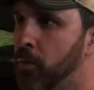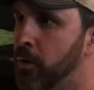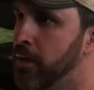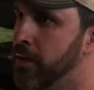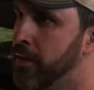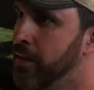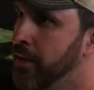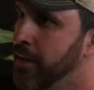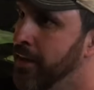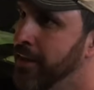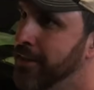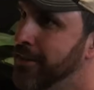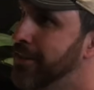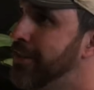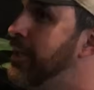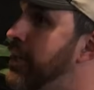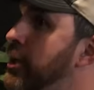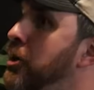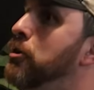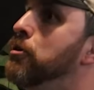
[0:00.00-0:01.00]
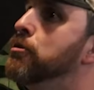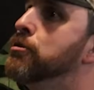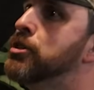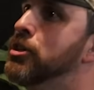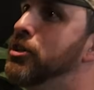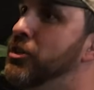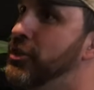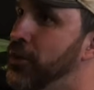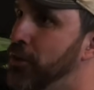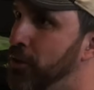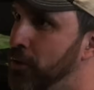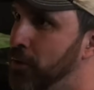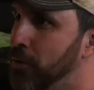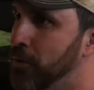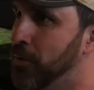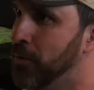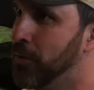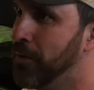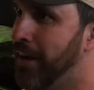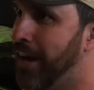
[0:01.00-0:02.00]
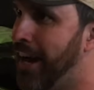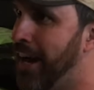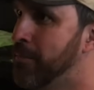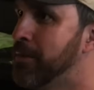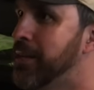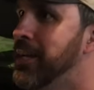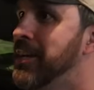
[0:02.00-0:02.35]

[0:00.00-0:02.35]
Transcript: would kill to do, I'm